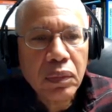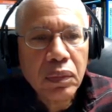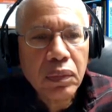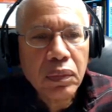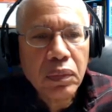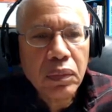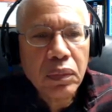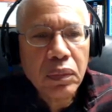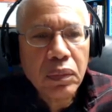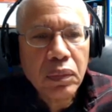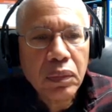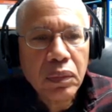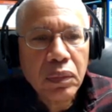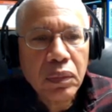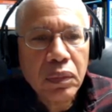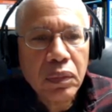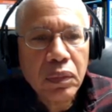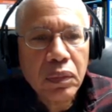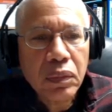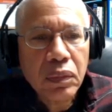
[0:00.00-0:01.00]

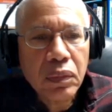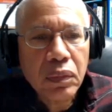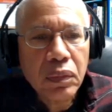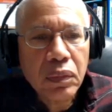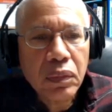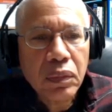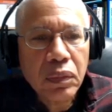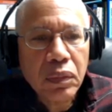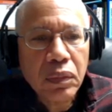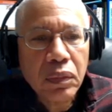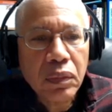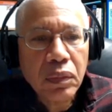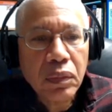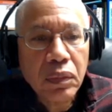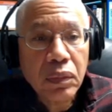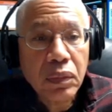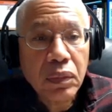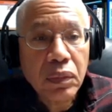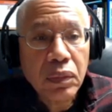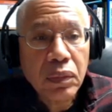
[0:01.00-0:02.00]

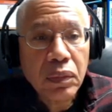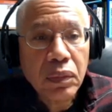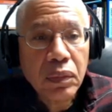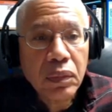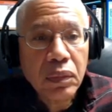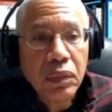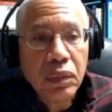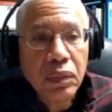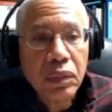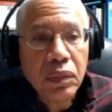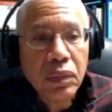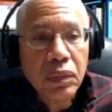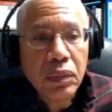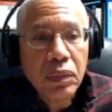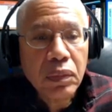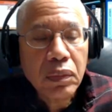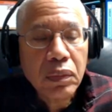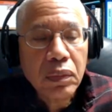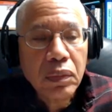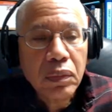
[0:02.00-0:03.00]

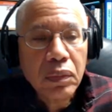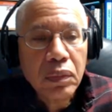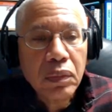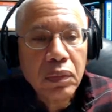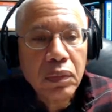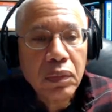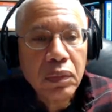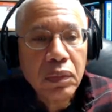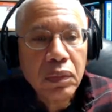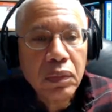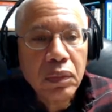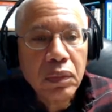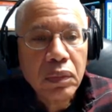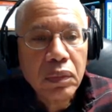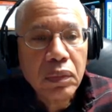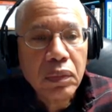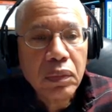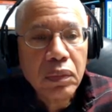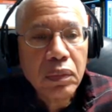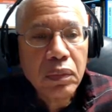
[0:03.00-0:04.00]

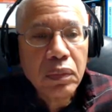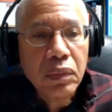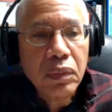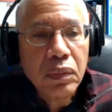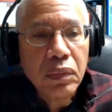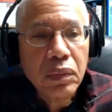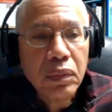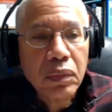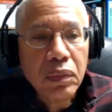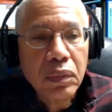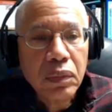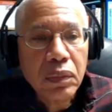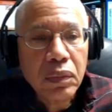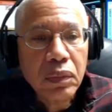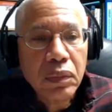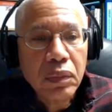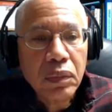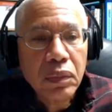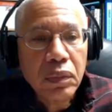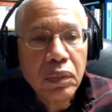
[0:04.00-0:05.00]

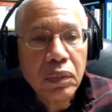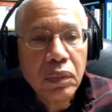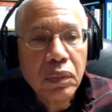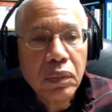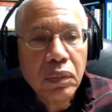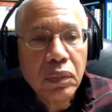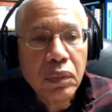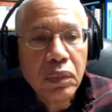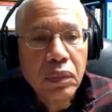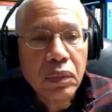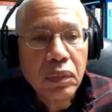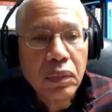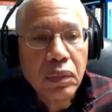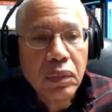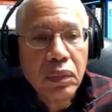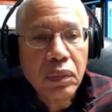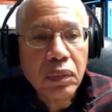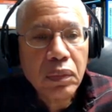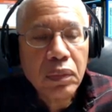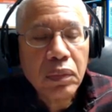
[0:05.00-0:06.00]

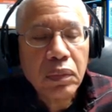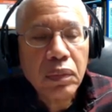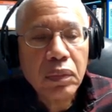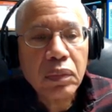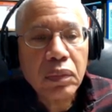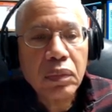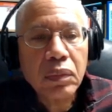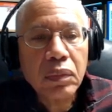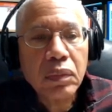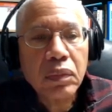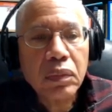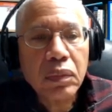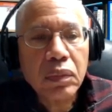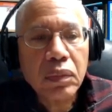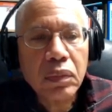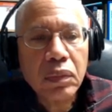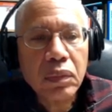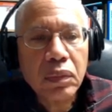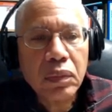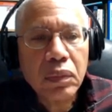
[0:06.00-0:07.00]

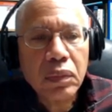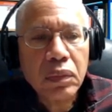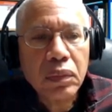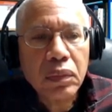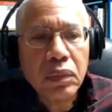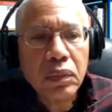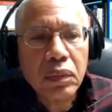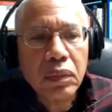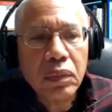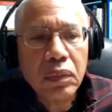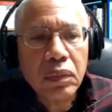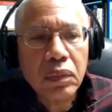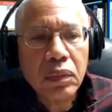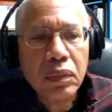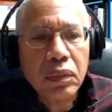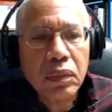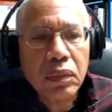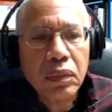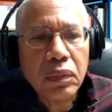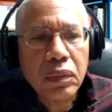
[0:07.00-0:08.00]
The person shown says nothing.